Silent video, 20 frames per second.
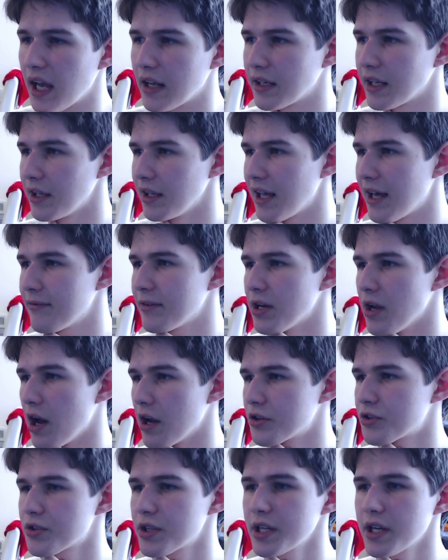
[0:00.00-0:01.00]

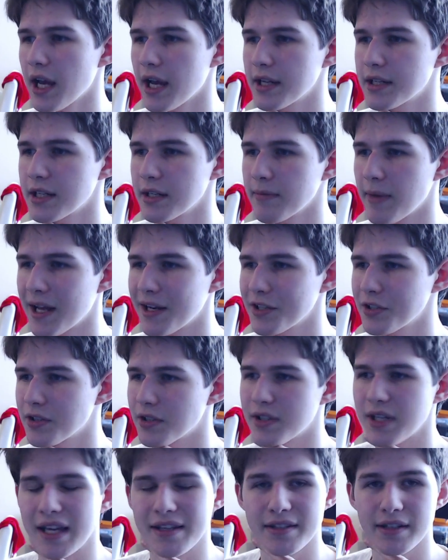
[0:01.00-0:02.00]
1100, I did manage to
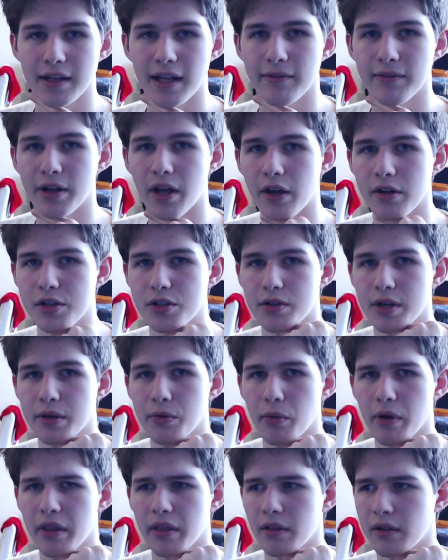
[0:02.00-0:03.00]
test 1100
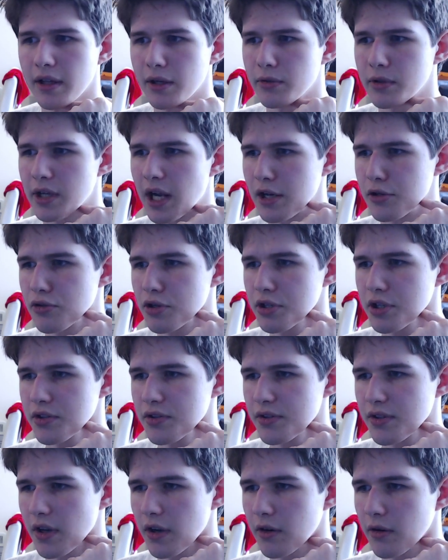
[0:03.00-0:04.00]
with liquid nitrogen.
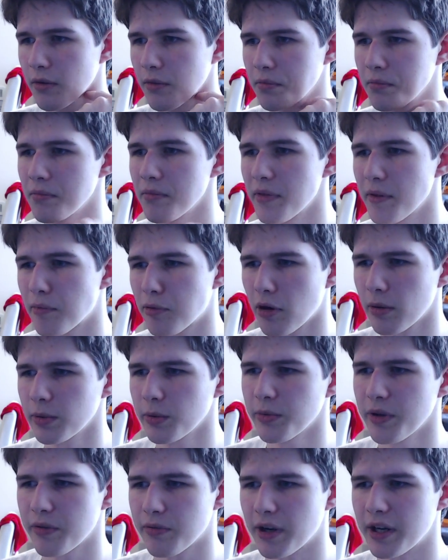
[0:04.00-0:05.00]
So the problem
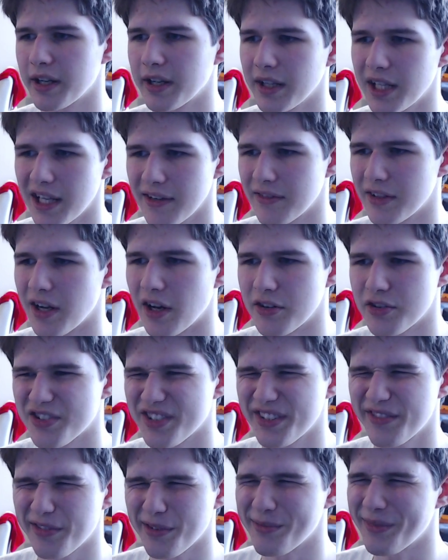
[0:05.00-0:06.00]
with running
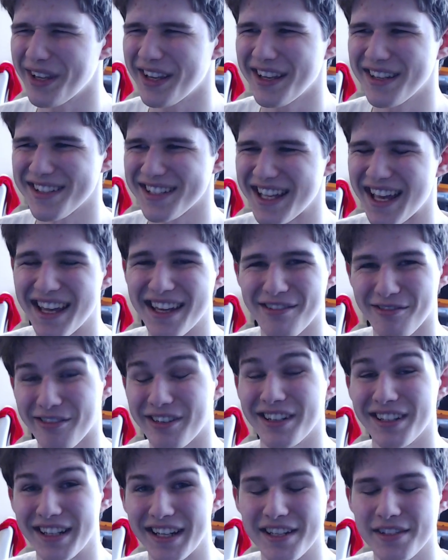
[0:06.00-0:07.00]
1100 for me is that it
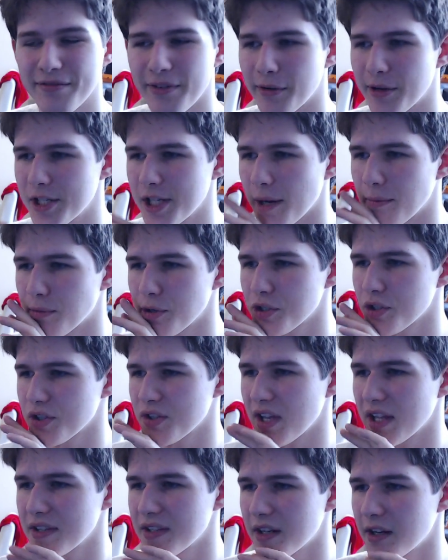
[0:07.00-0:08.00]
really is very temperature
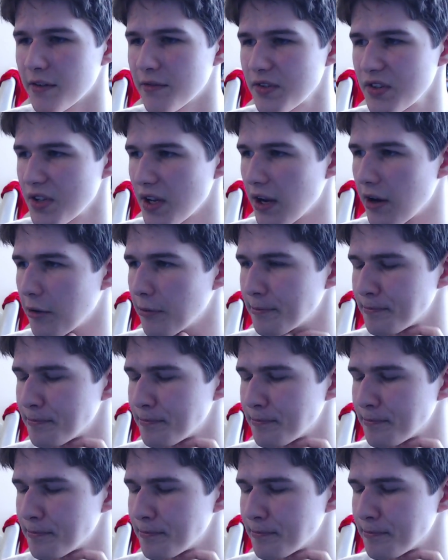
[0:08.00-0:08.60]
sensitive. So